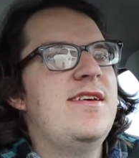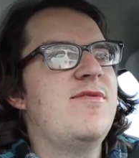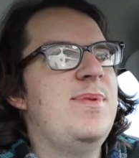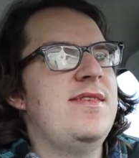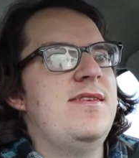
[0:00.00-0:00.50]
I
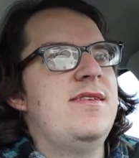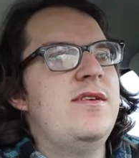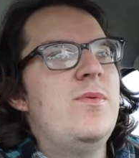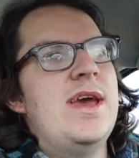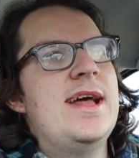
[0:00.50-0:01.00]
was busy.
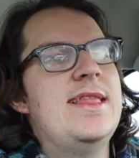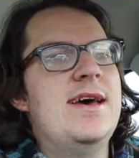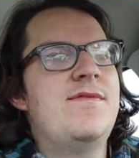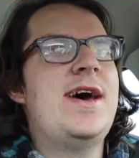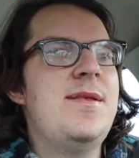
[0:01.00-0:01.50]
Yeah, we had
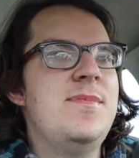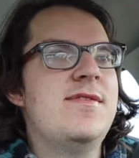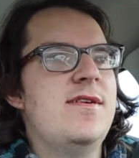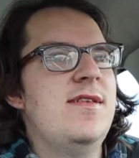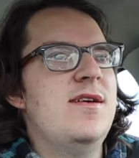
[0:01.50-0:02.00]
the
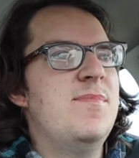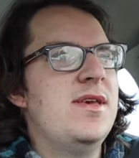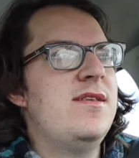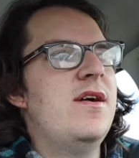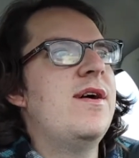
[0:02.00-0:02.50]
vitamins earlier,
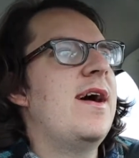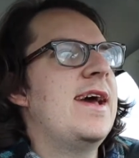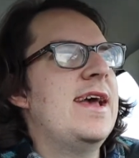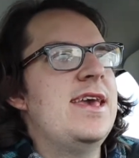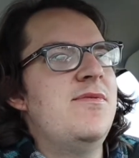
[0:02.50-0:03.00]
but, you know, I
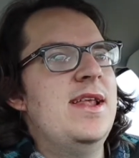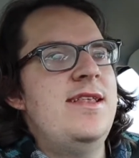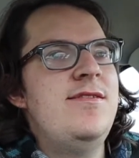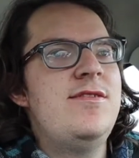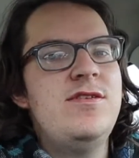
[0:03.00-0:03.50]
got to get one
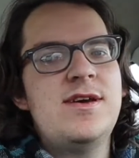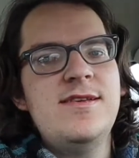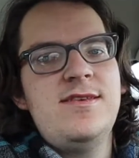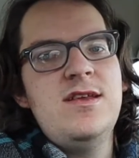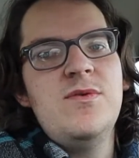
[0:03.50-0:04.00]
at noon, too.
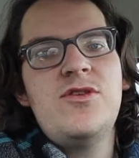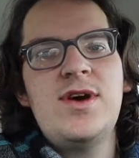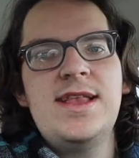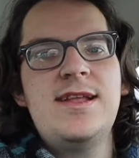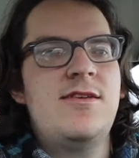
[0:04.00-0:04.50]
Because, you know, we are
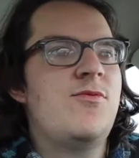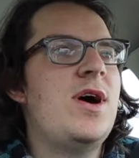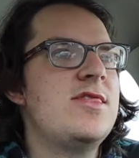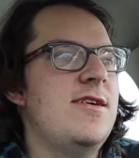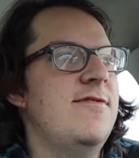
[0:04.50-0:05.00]
trying to get those
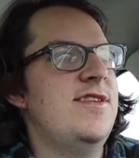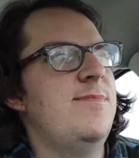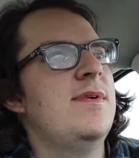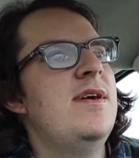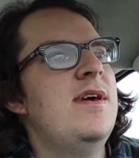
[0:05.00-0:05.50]
watch hours up.